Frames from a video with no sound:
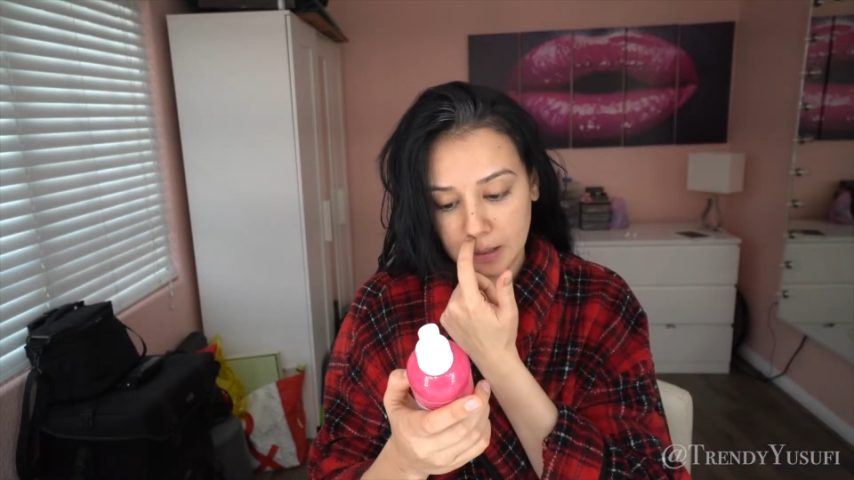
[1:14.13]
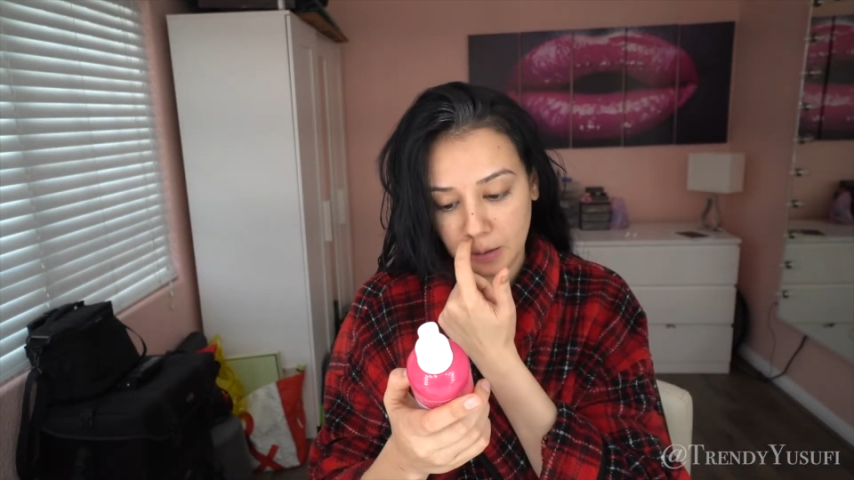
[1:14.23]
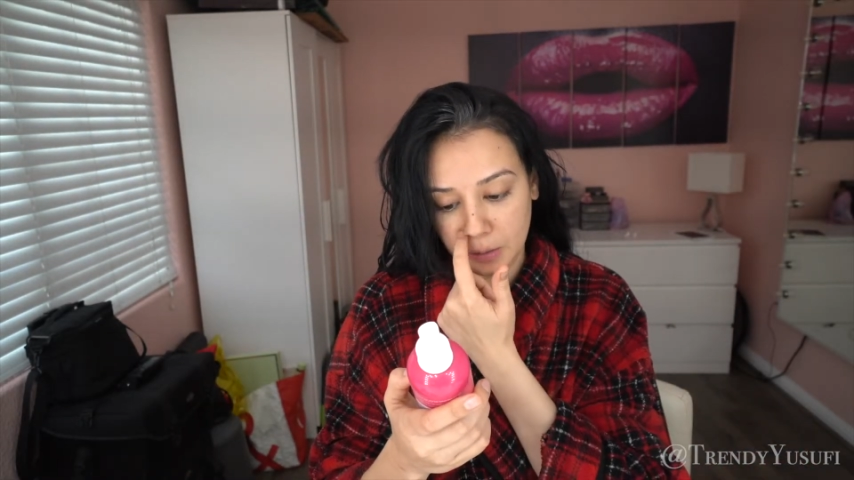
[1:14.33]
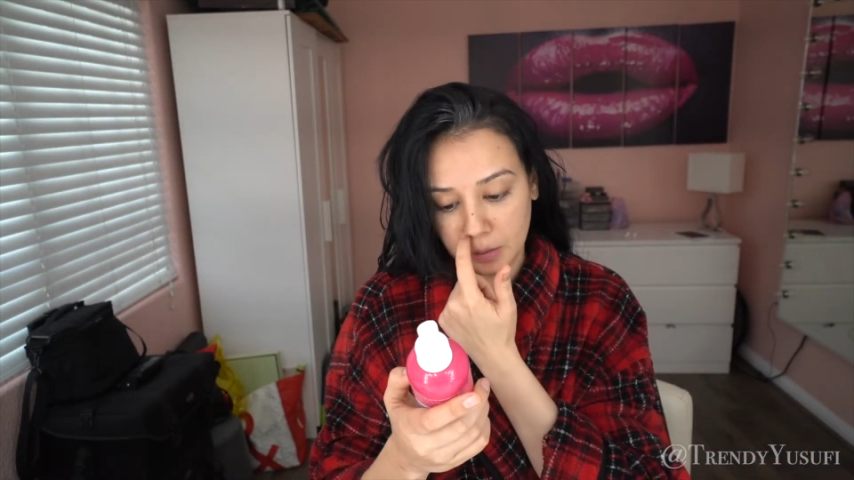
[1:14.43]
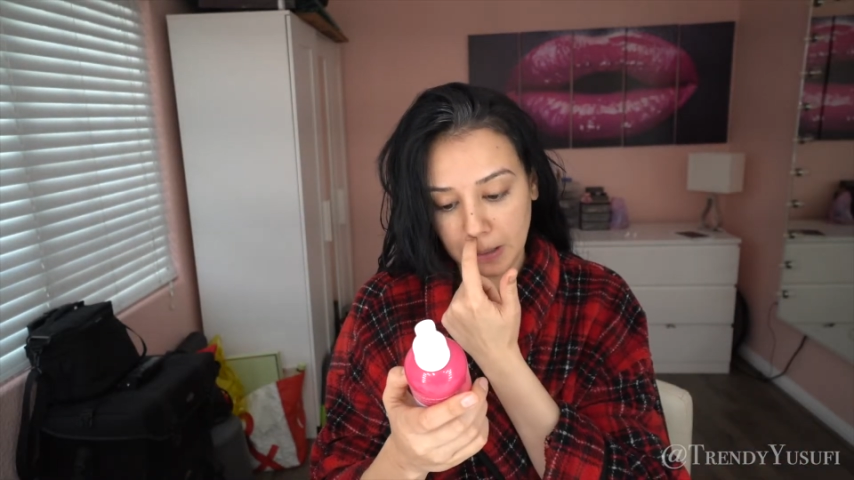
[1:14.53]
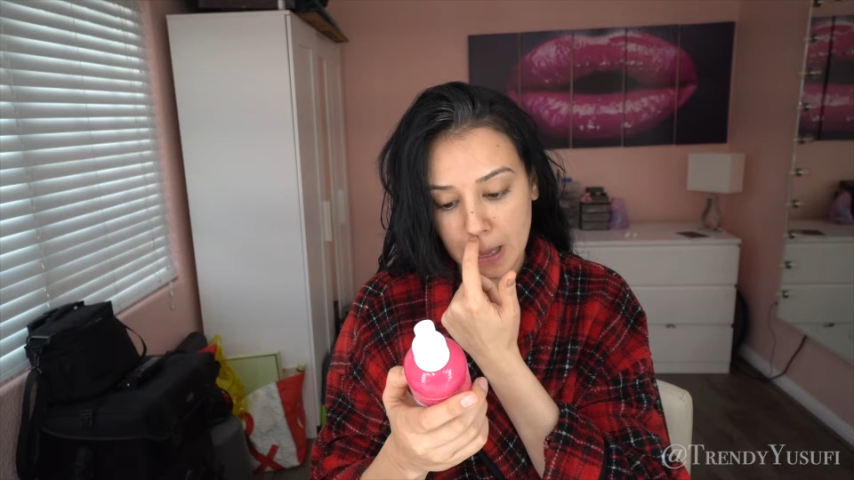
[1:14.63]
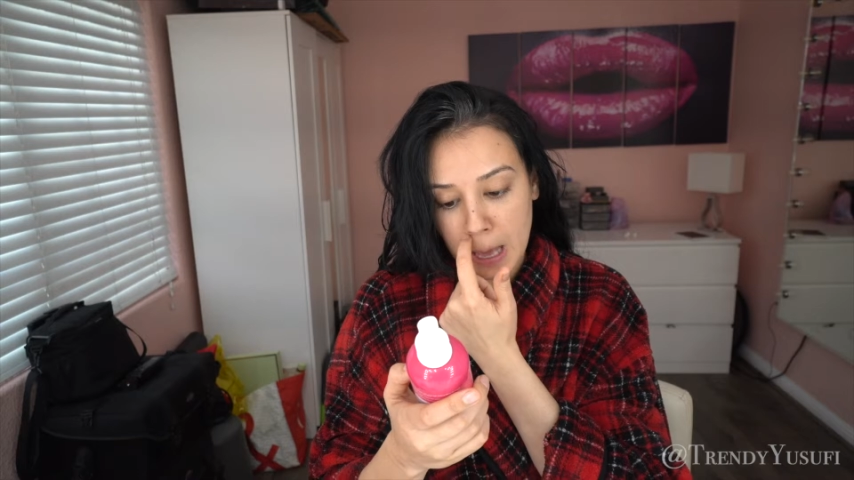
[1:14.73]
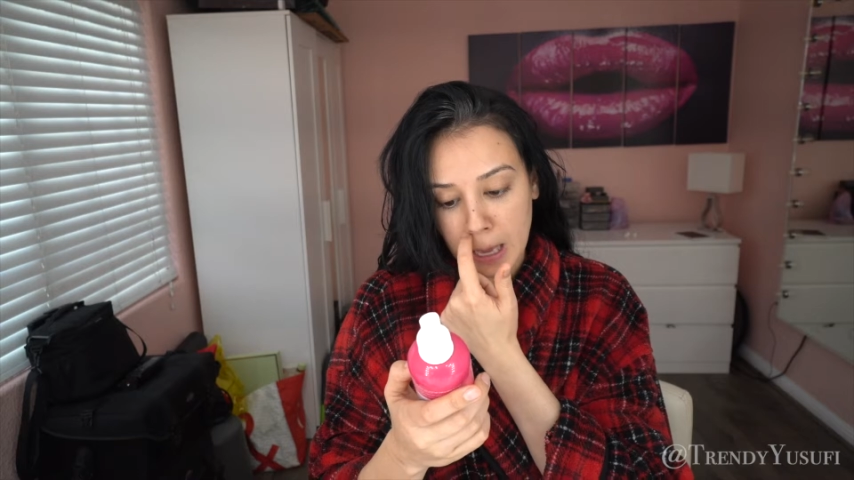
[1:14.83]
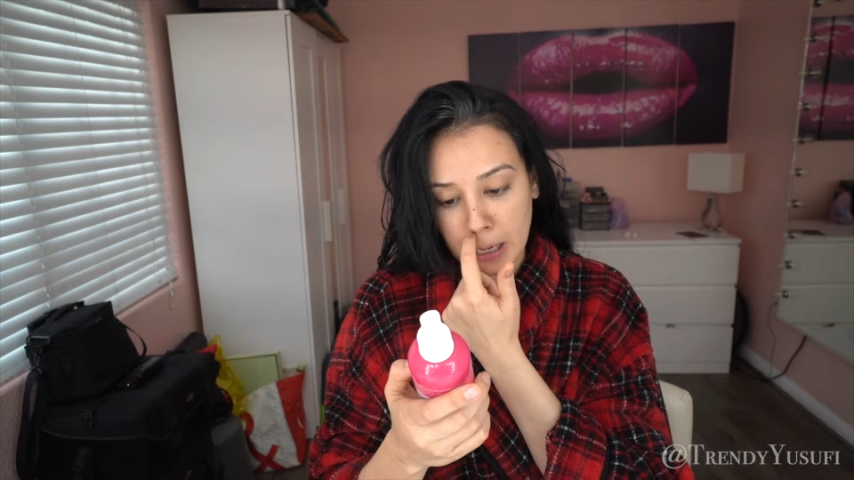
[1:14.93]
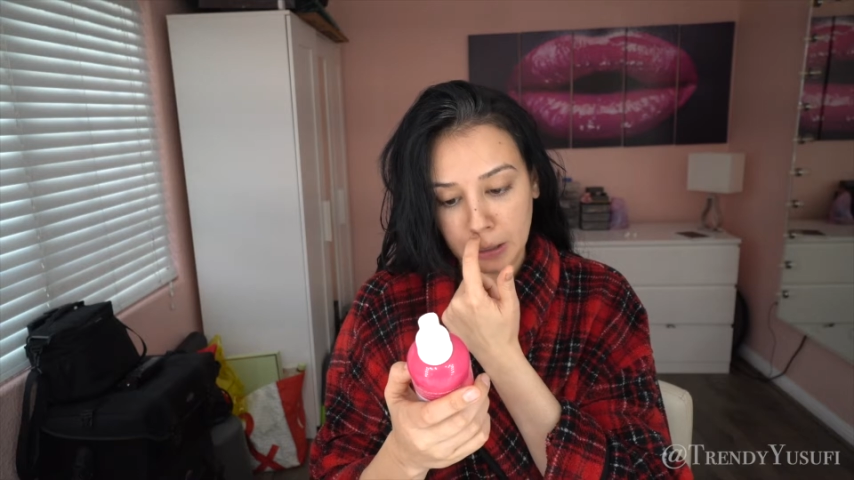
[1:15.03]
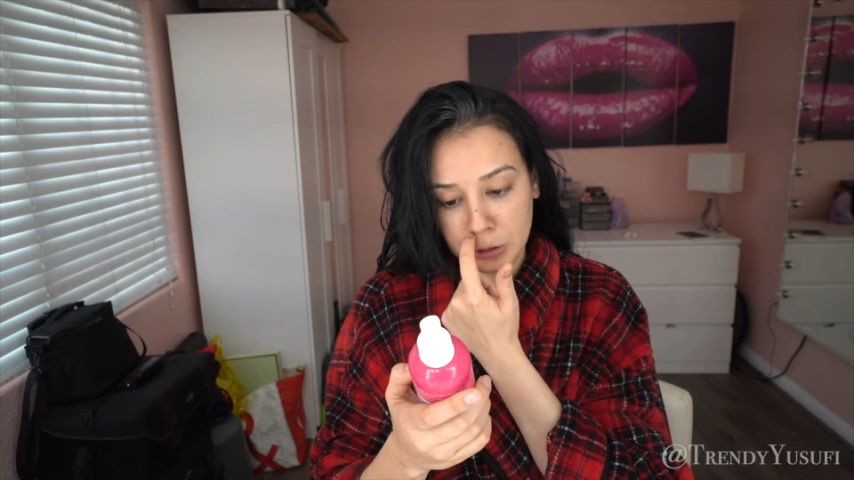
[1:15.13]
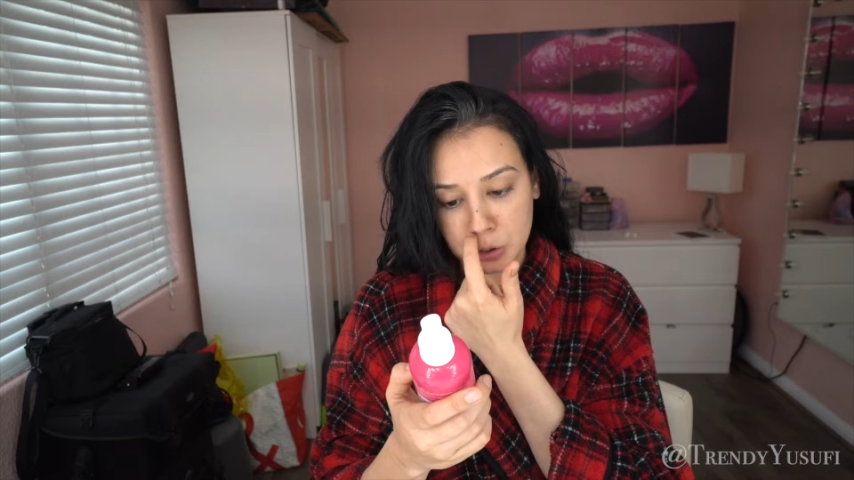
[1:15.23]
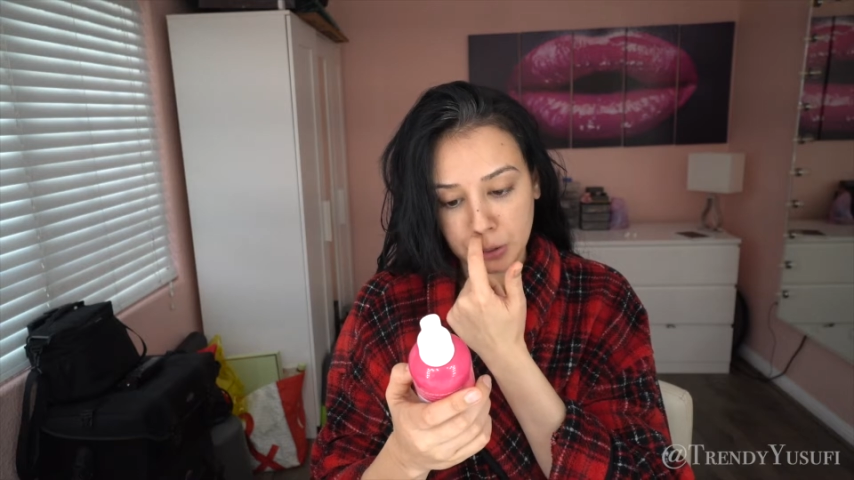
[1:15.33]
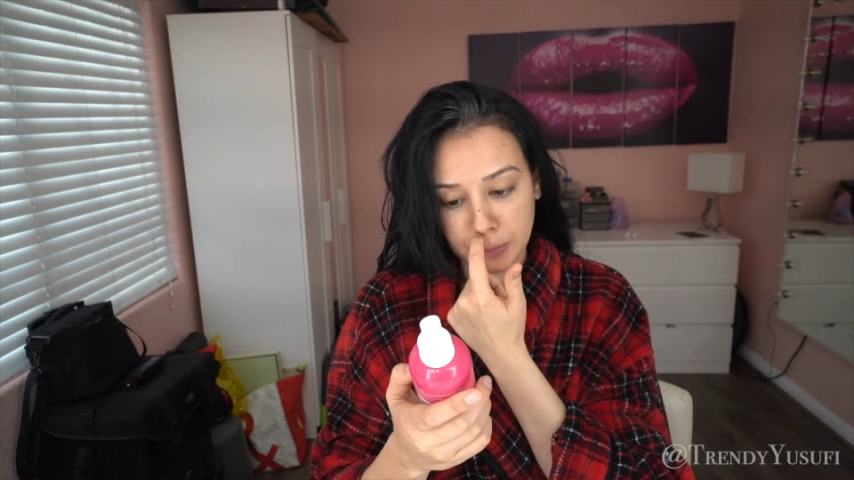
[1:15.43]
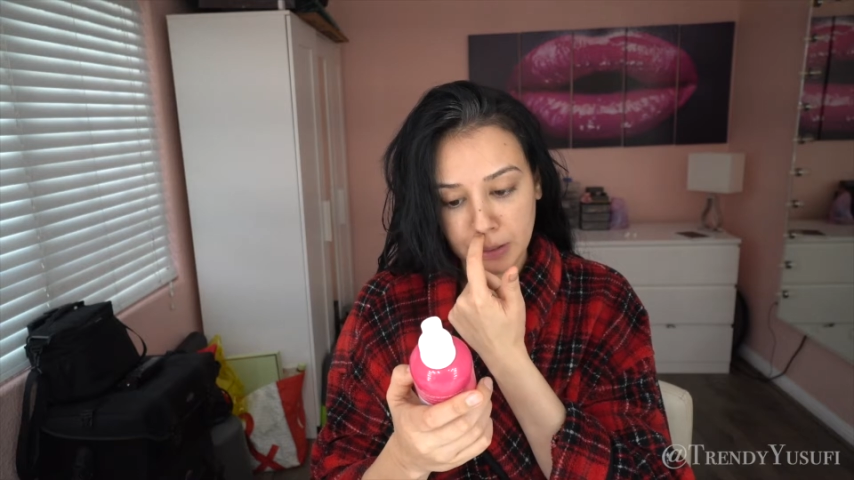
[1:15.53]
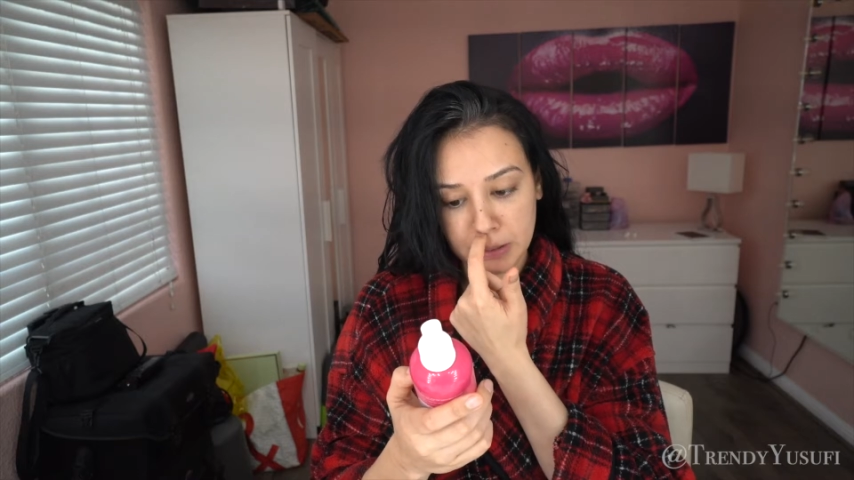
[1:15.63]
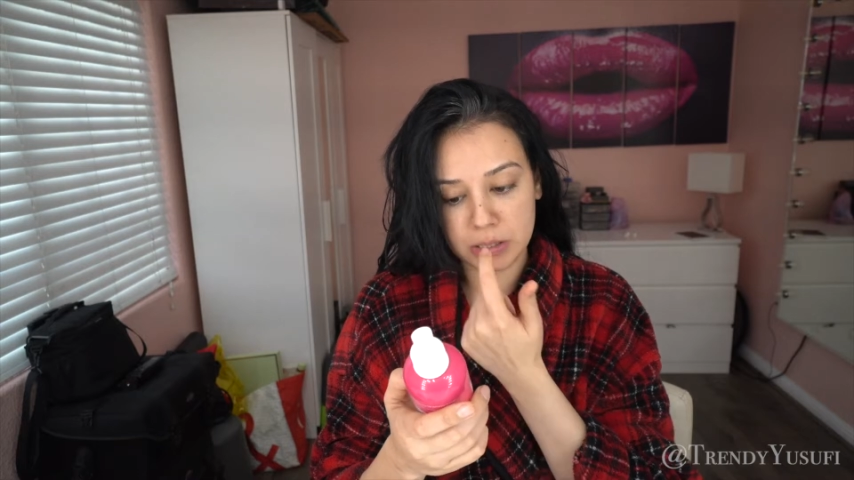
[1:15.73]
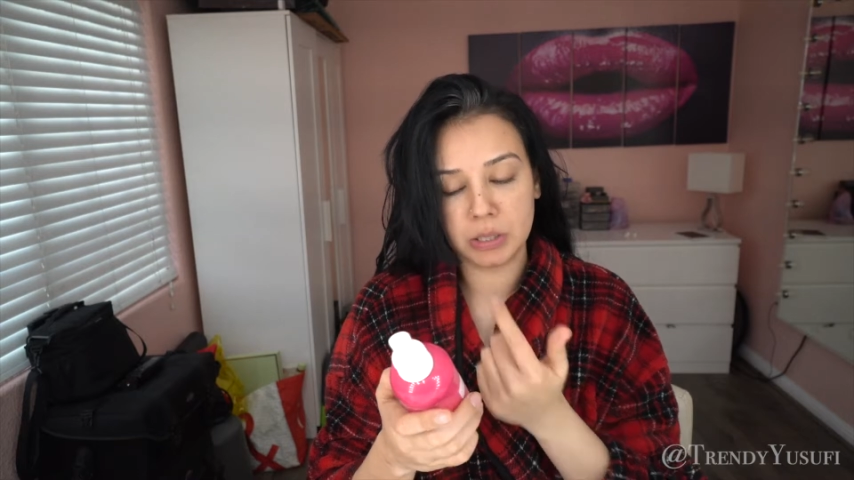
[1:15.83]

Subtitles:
Healthy Hair Treatment.